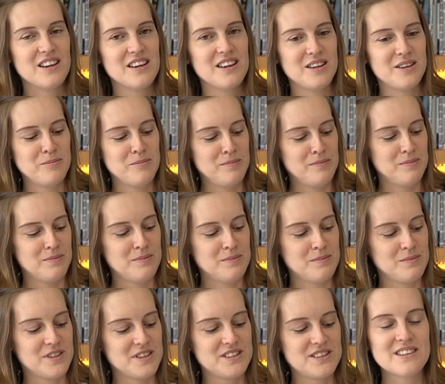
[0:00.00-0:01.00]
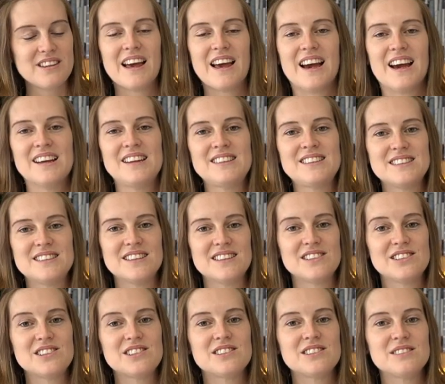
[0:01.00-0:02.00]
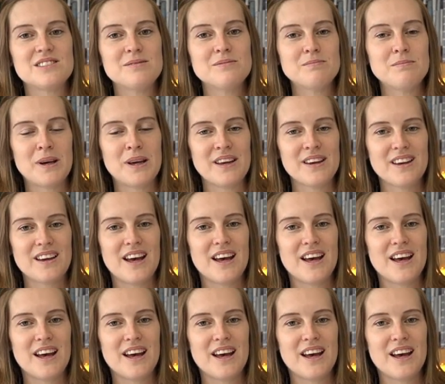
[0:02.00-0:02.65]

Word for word: Um, this is a hand stitched bag.